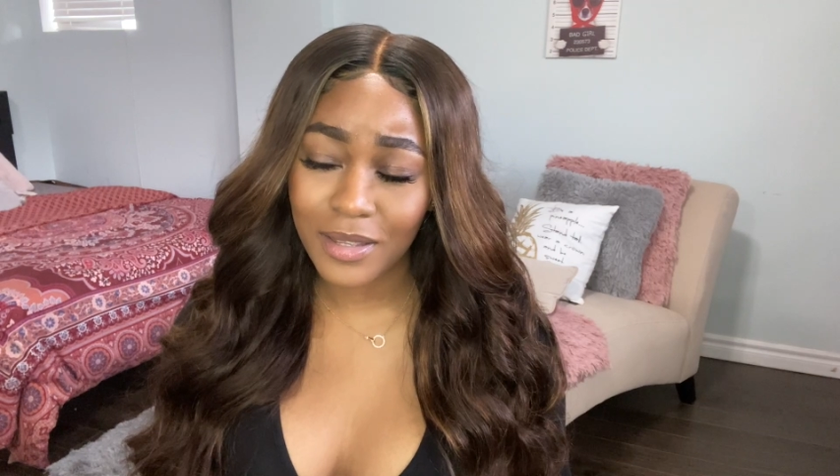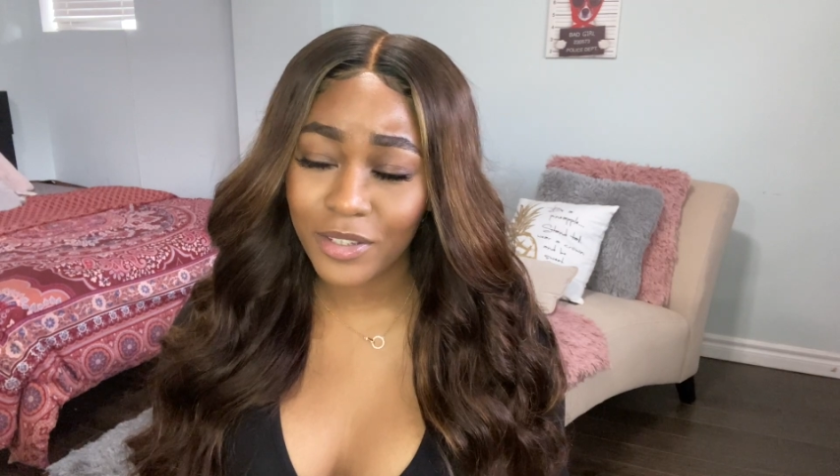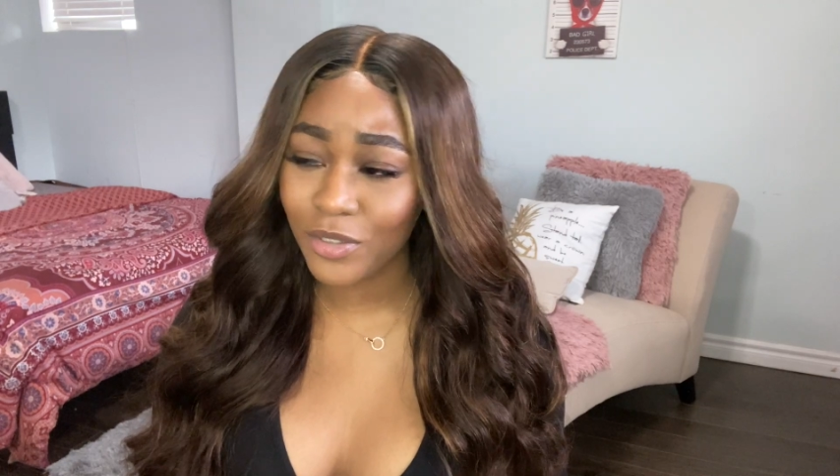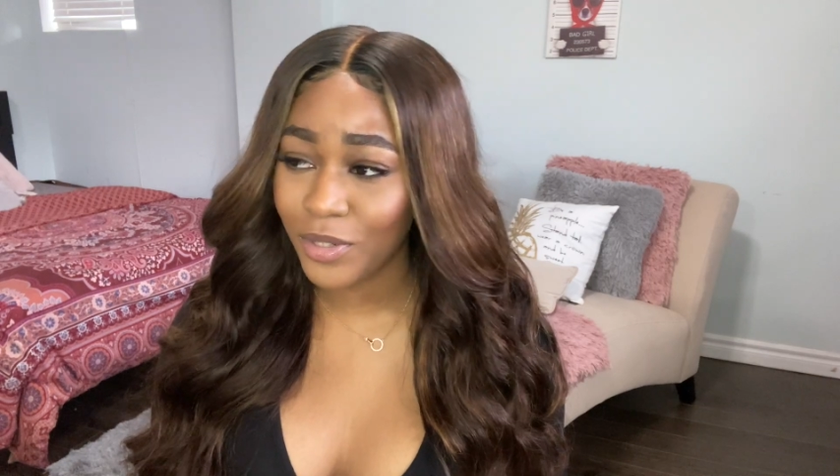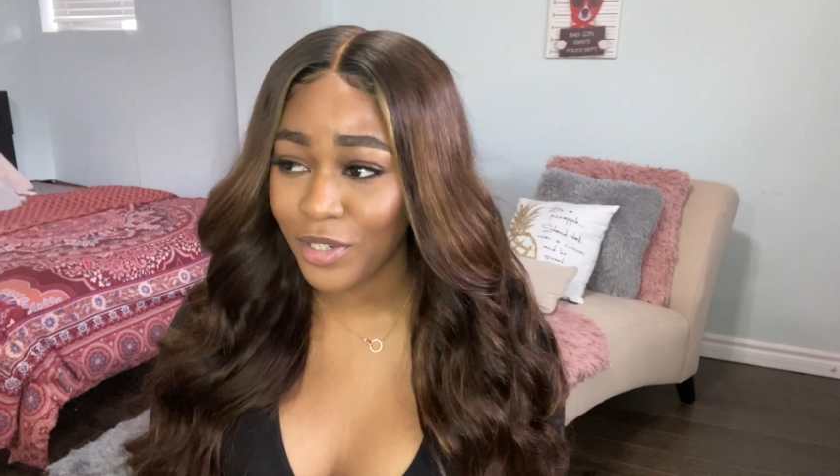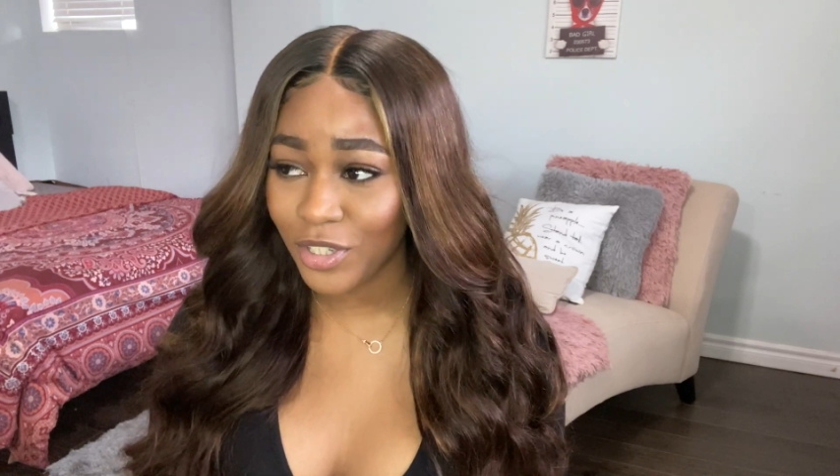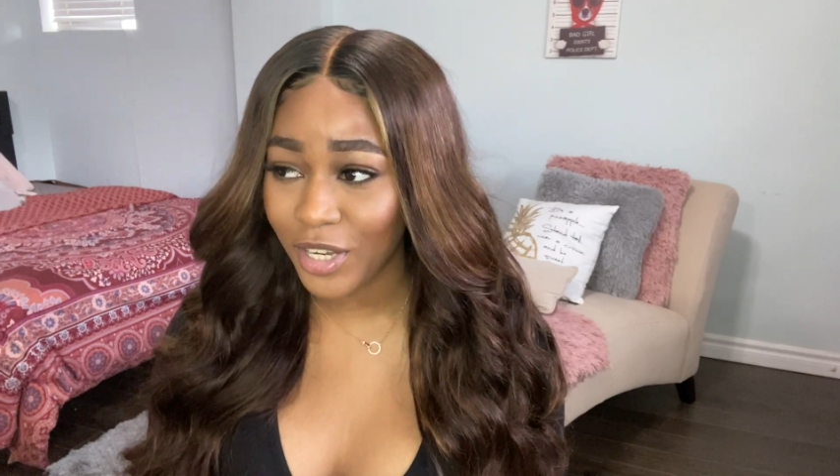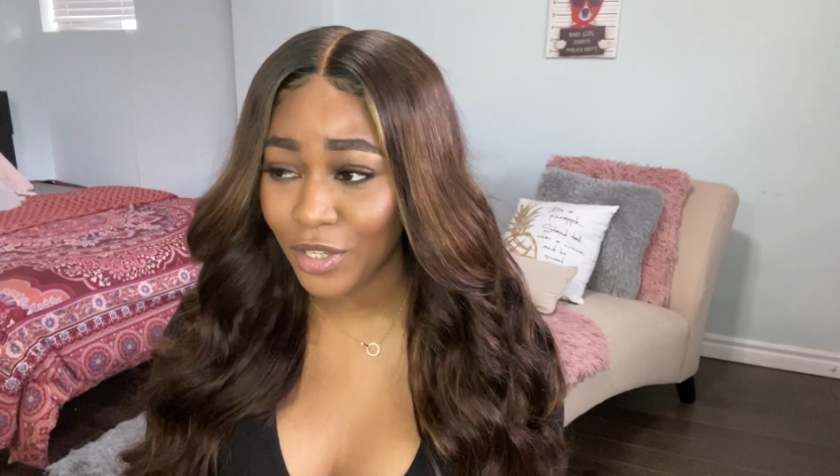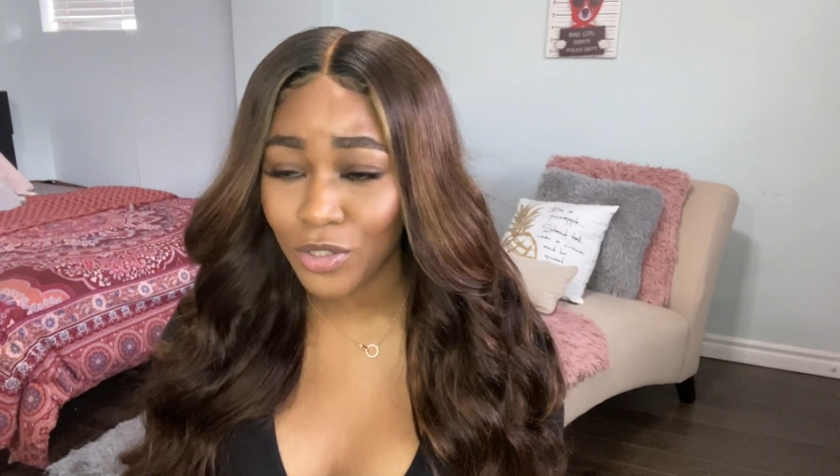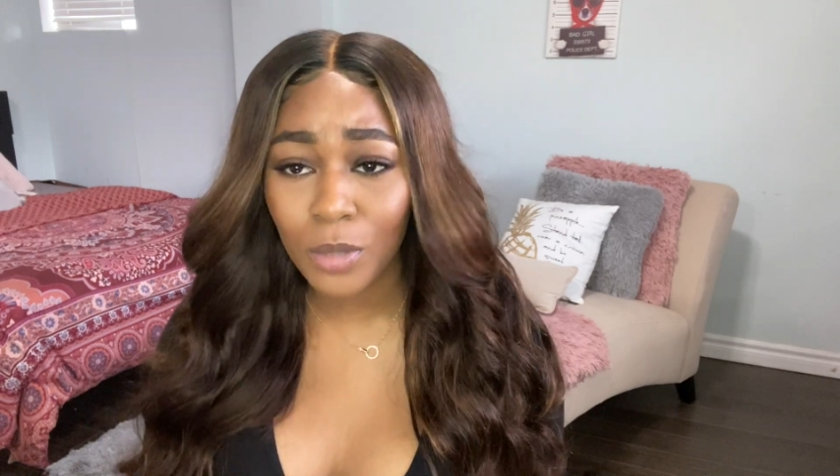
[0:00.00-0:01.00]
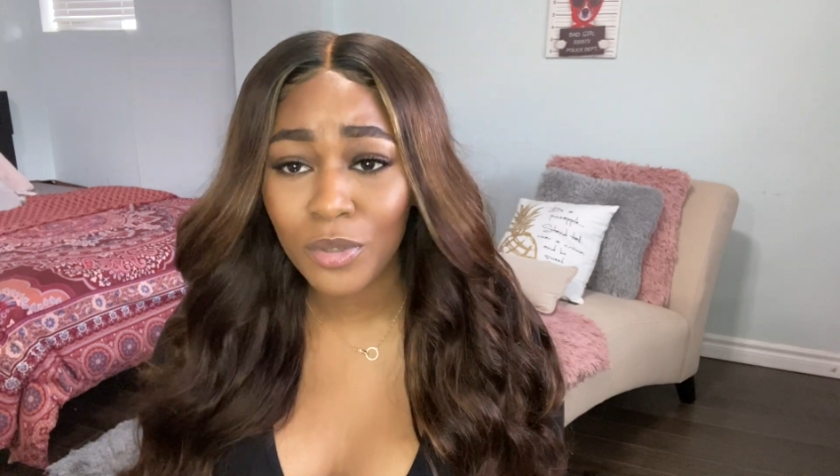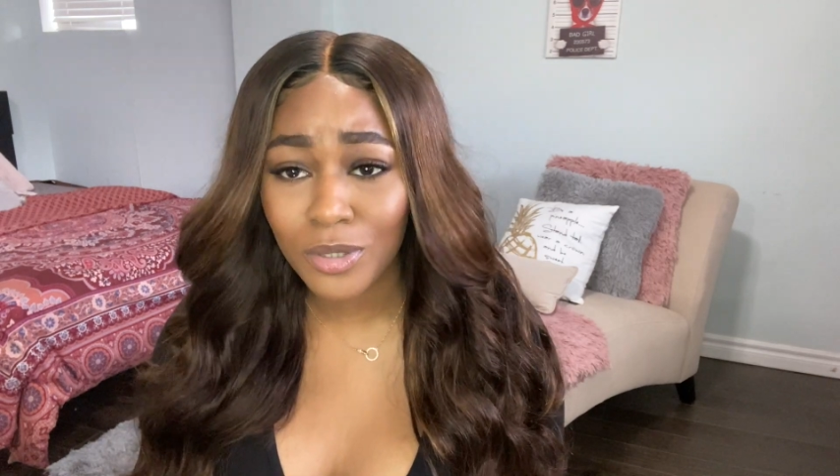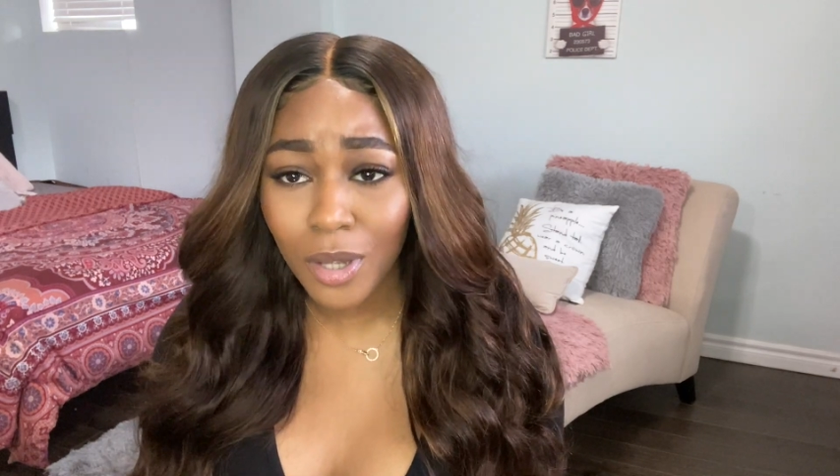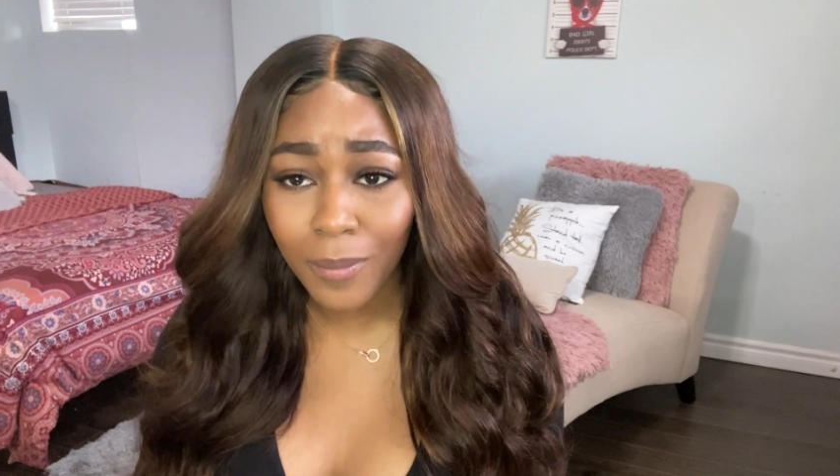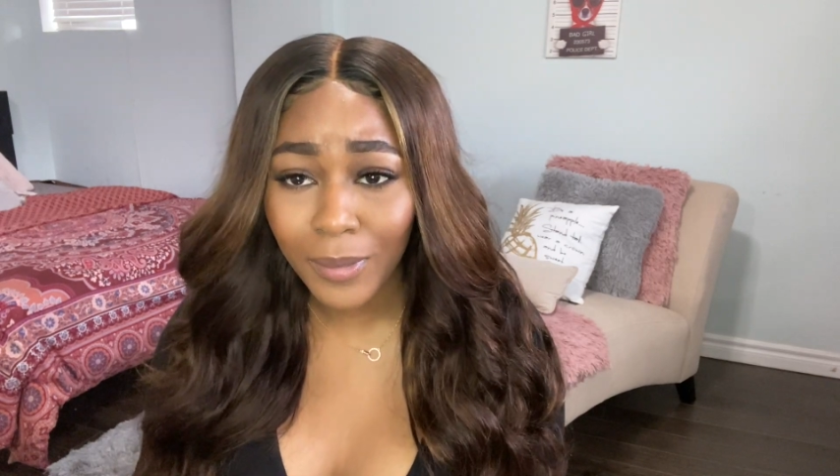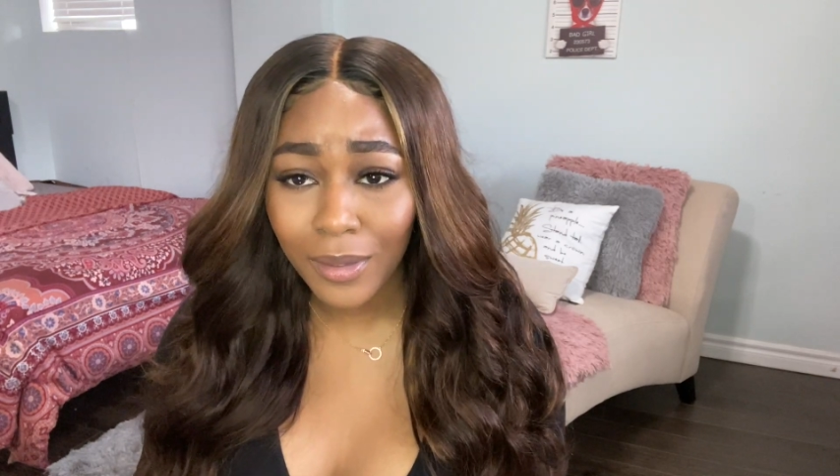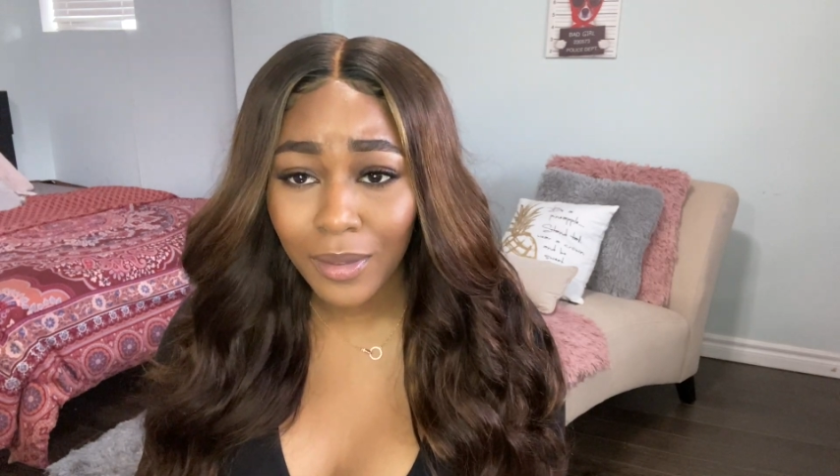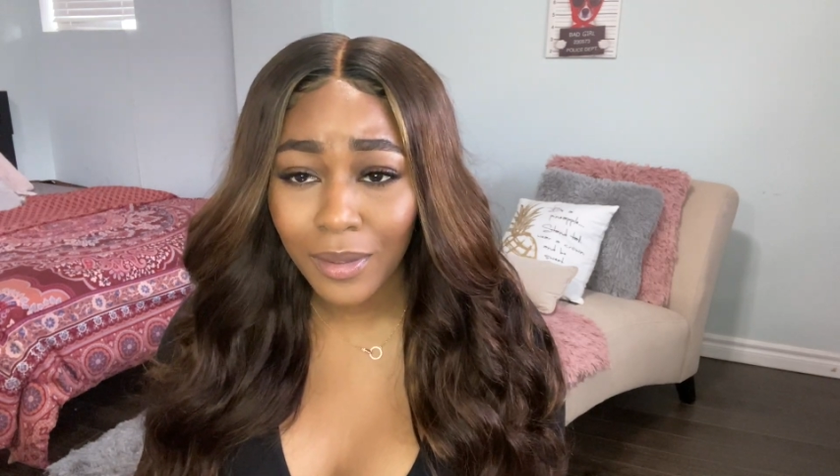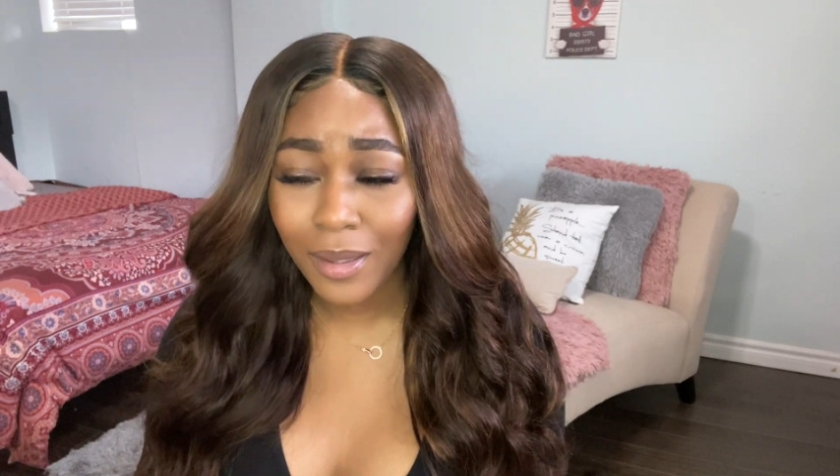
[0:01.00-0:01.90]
I just wanted to change. Summer's coming.